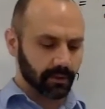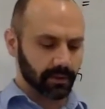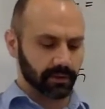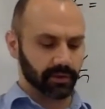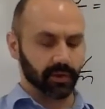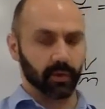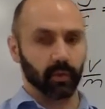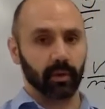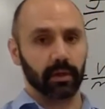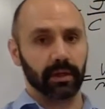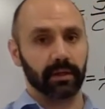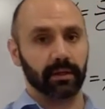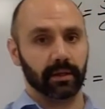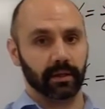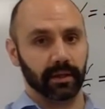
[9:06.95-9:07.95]
And so
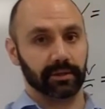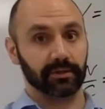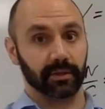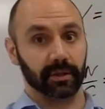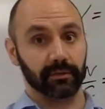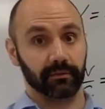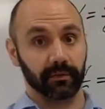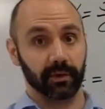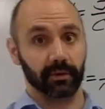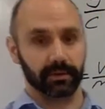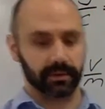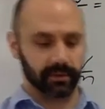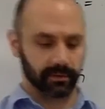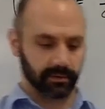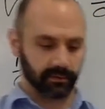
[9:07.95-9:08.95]
1 electron
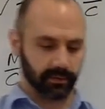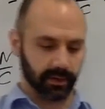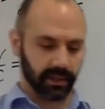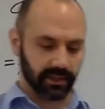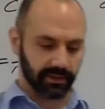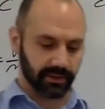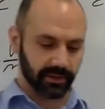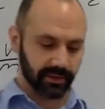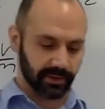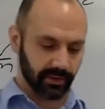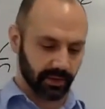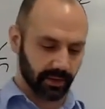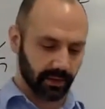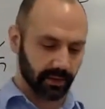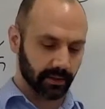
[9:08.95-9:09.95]
volt, realize this is
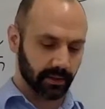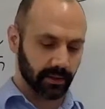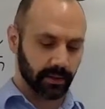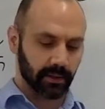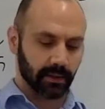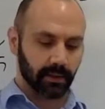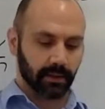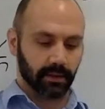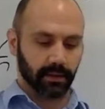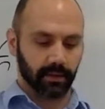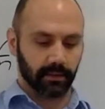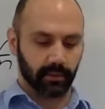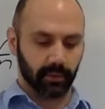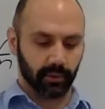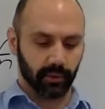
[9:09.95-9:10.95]
like
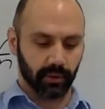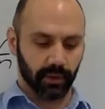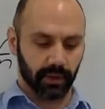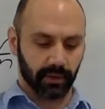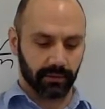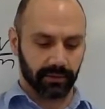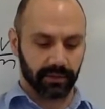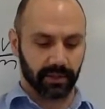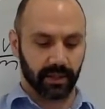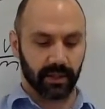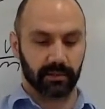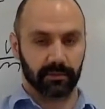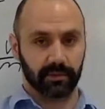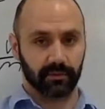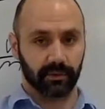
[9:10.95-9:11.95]
coulombs
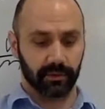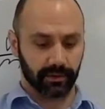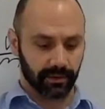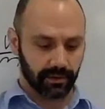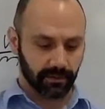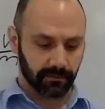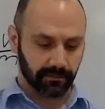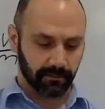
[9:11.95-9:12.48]
times volts,